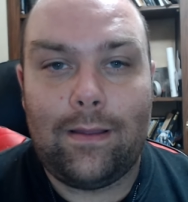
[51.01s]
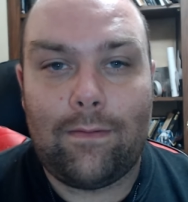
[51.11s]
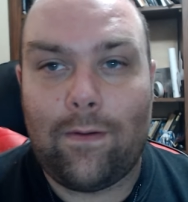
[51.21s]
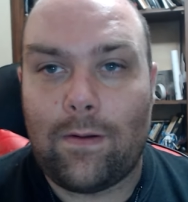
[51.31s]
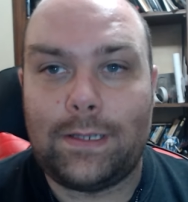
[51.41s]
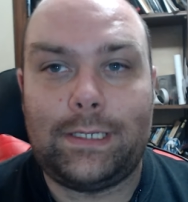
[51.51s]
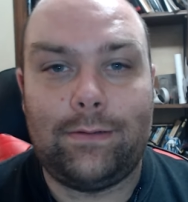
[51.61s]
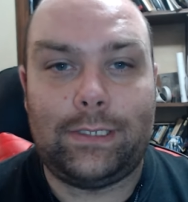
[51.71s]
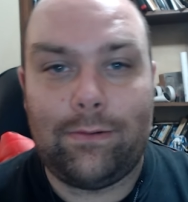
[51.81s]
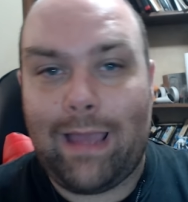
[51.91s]
Of course,
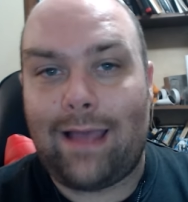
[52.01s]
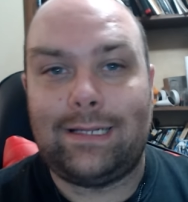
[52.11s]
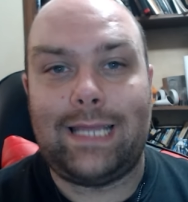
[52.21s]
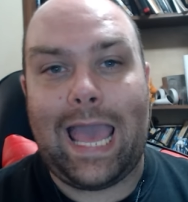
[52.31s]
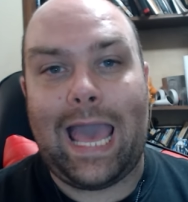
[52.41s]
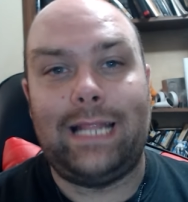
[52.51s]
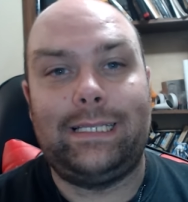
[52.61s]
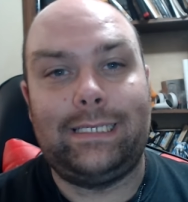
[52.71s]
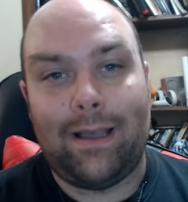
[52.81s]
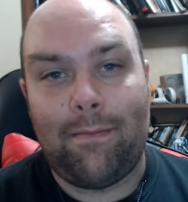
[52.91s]
you do have to
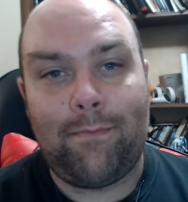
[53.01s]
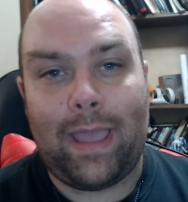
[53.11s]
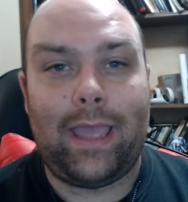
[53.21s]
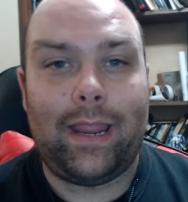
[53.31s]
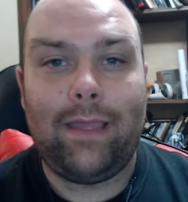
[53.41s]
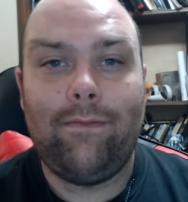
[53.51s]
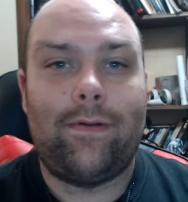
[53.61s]
add some painting,